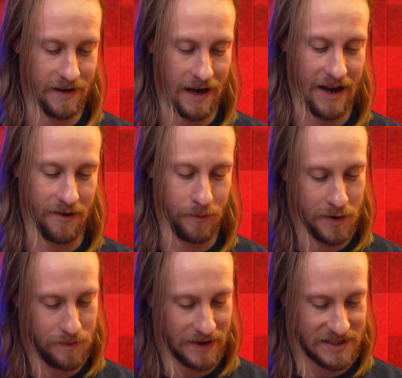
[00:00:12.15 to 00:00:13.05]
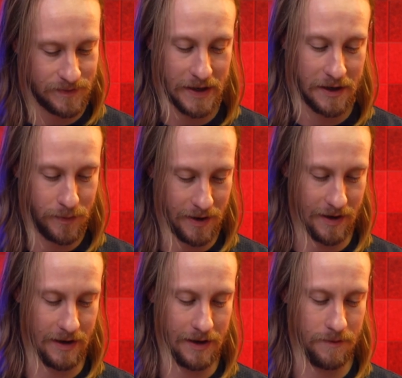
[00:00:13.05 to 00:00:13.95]
I have put my spirit
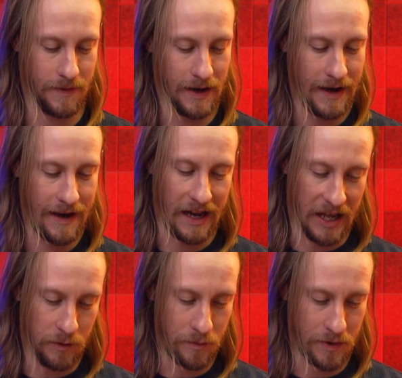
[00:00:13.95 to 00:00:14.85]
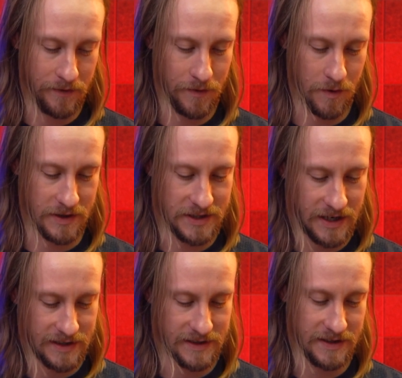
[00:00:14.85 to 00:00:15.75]
upon him, and he will bring forth
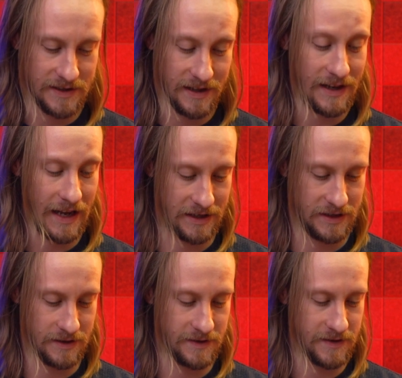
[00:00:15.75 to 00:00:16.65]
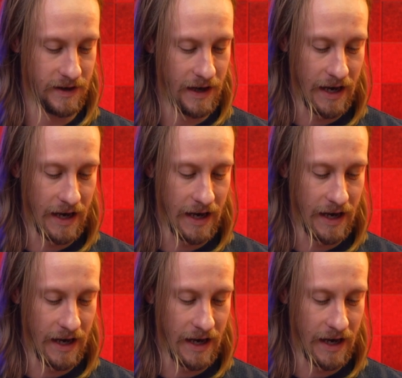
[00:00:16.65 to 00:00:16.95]
justice to the nations.